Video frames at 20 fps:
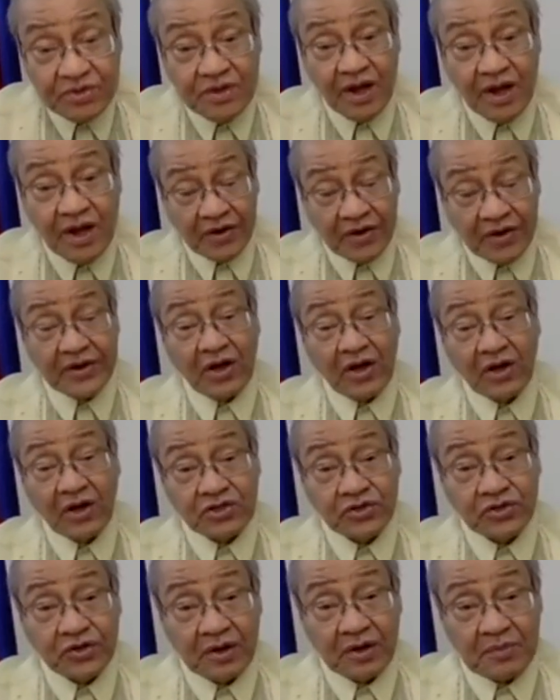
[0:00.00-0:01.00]

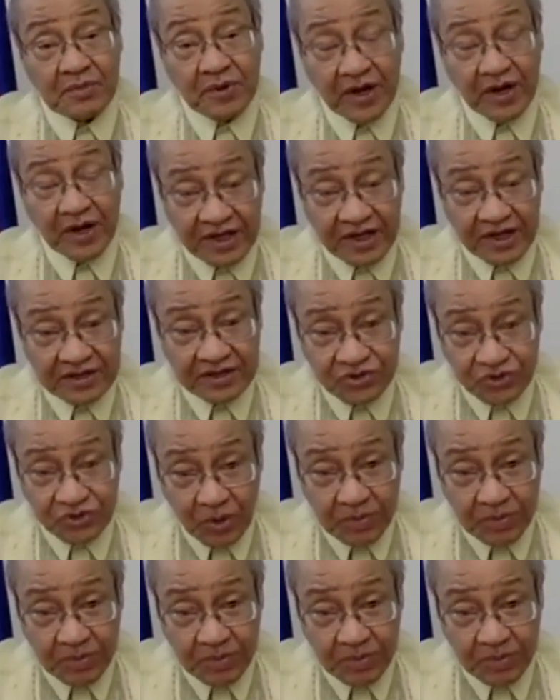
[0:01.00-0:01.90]
agricultural products, tropical